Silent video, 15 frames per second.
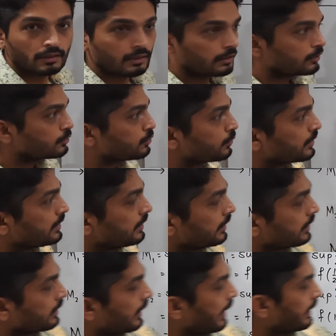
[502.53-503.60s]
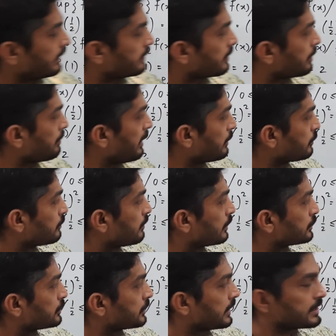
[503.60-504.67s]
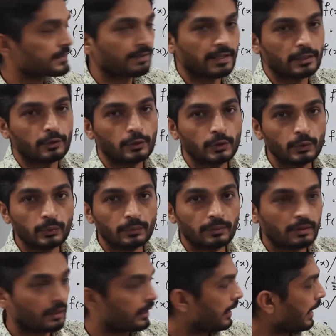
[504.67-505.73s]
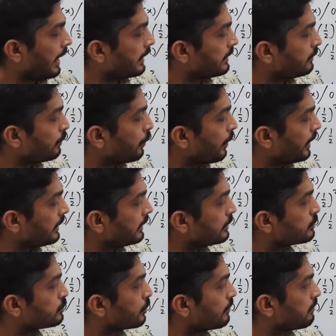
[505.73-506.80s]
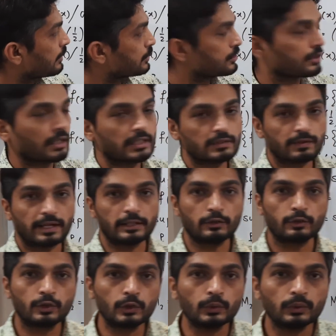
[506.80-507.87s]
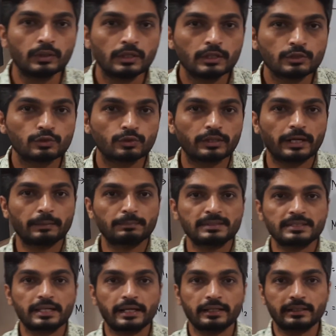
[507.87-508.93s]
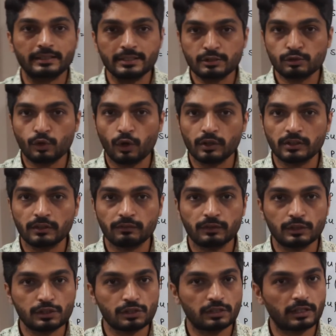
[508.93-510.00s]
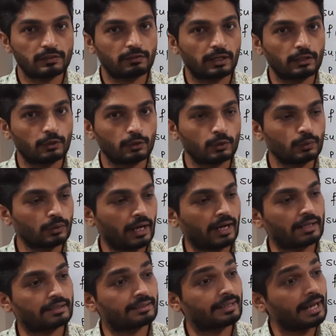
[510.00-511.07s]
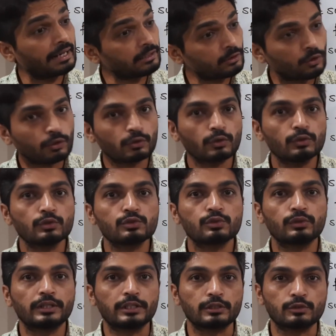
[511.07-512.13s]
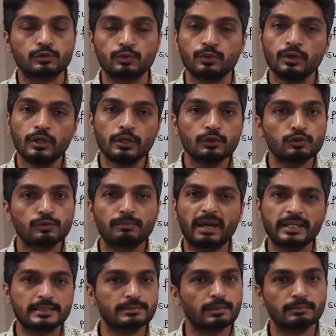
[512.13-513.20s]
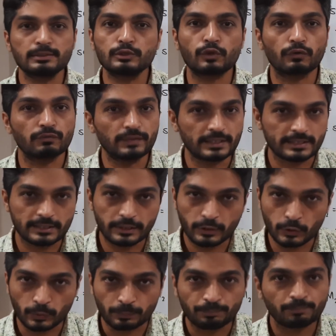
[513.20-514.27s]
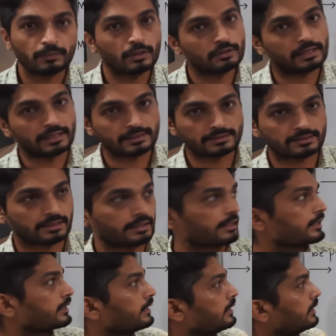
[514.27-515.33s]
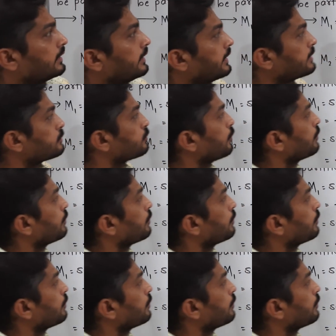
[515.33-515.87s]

So here at 3 by 2, function has value 2. And in 1 also, function has value 2. So that means at this corner, function has value 2. At that corner also, it is 2. So maximum is obviously 2. That is correct. Let us go